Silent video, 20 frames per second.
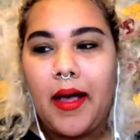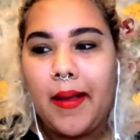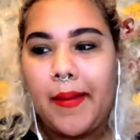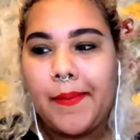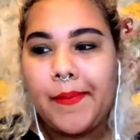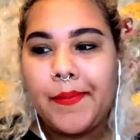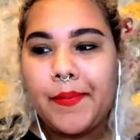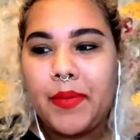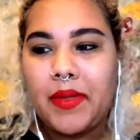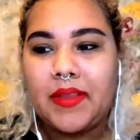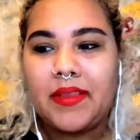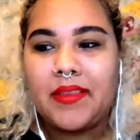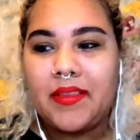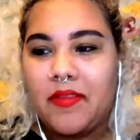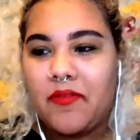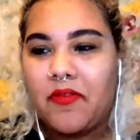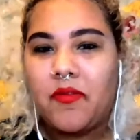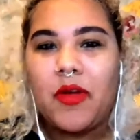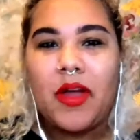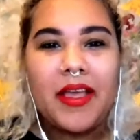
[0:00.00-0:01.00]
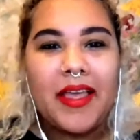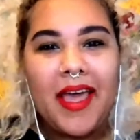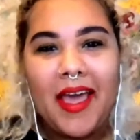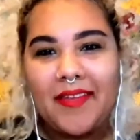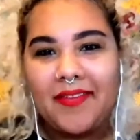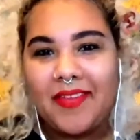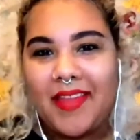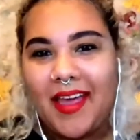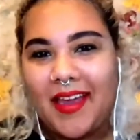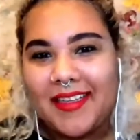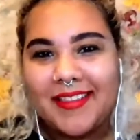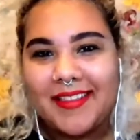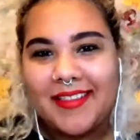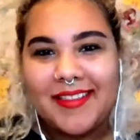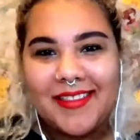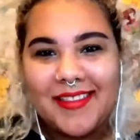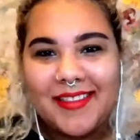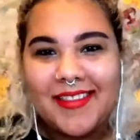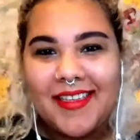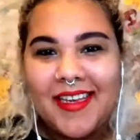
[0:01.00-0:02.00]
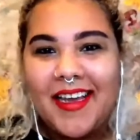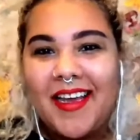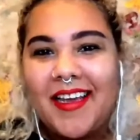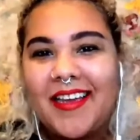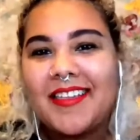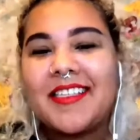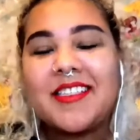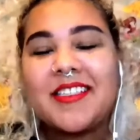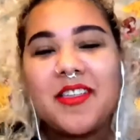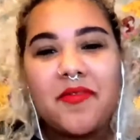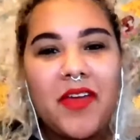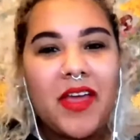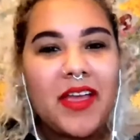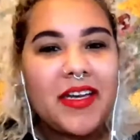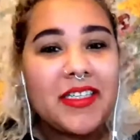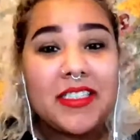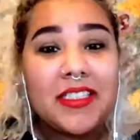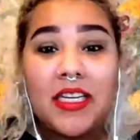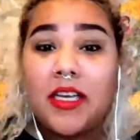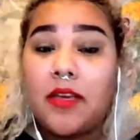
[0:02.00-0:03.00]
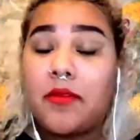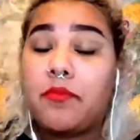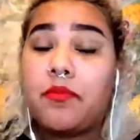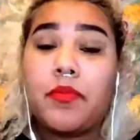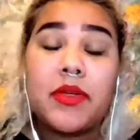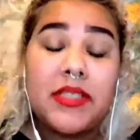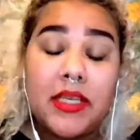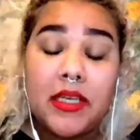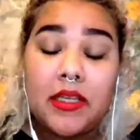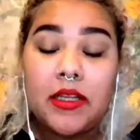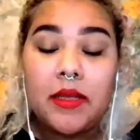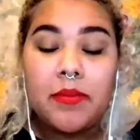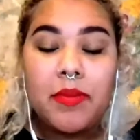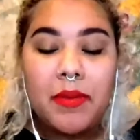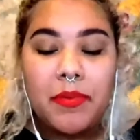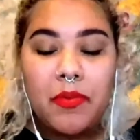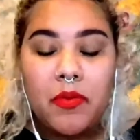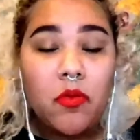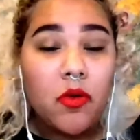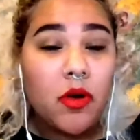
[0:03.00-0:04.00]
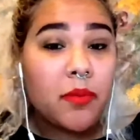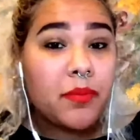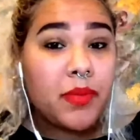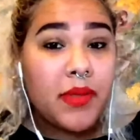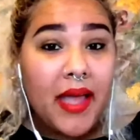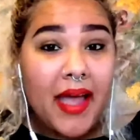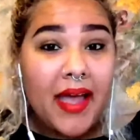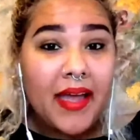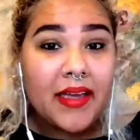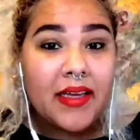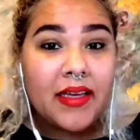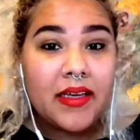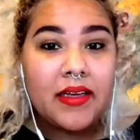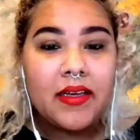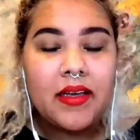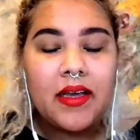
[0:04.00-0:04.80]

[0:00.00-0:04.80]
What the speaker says: But again, that is disadvantaging, particularly people who are Black,